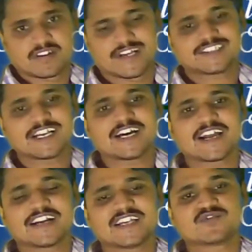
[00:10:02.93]
initial
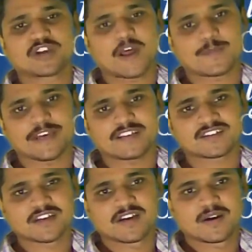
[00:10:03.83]
current is 4 amperes,
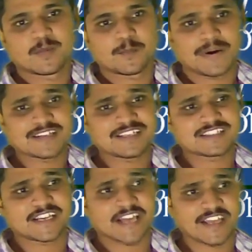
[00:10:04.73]
but this
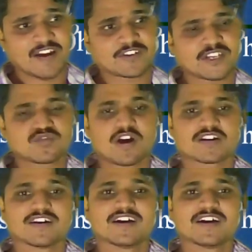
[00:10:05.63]
I of t is what?